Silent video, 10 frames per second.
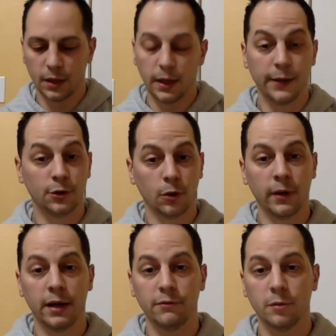I don't
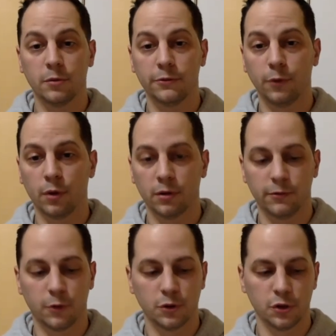have number 4,
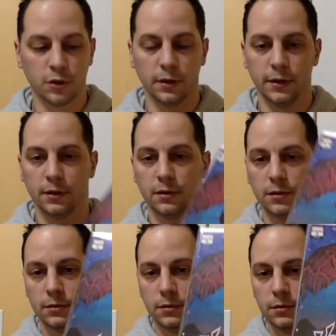unfortunately,
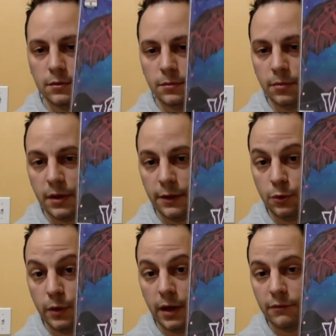but I
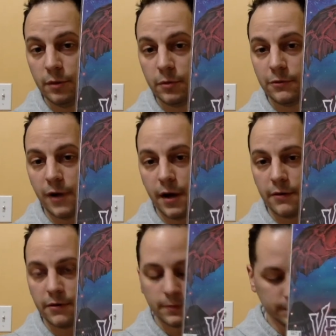do have number 5.
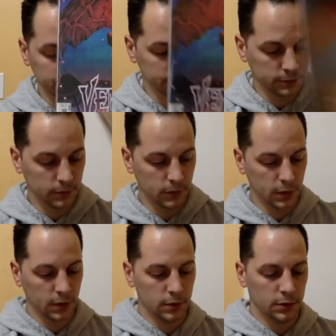
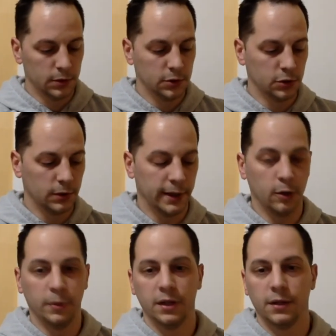So that'll
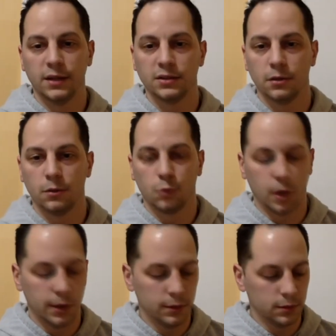be a nice little
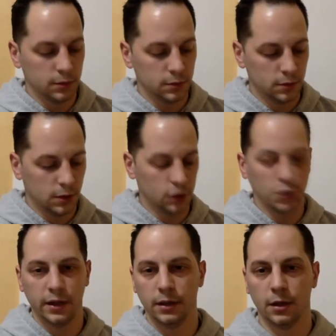run. I'll
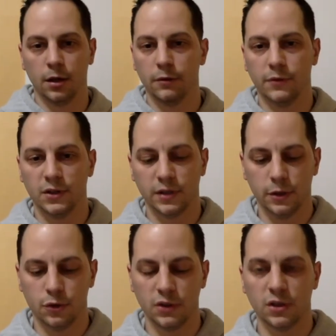try to, you know, if there's
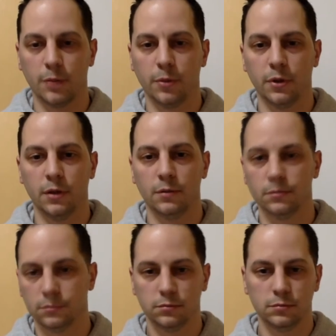interest, I'll put in
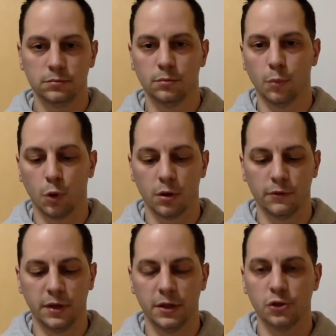more of
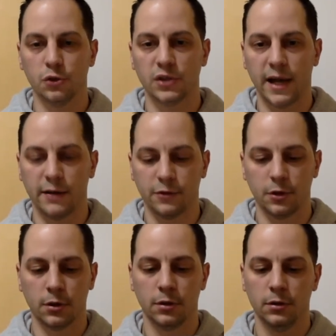the issues
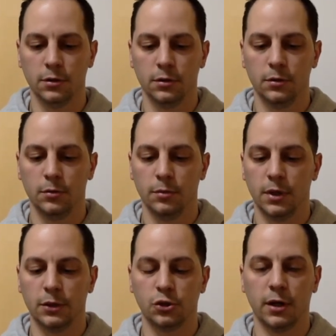after. But
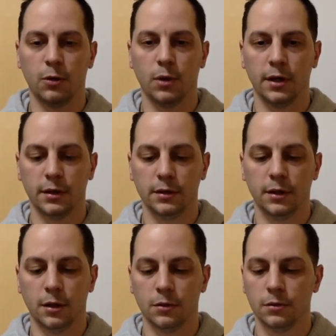I try to want to, you
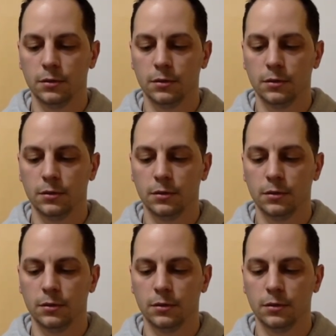know,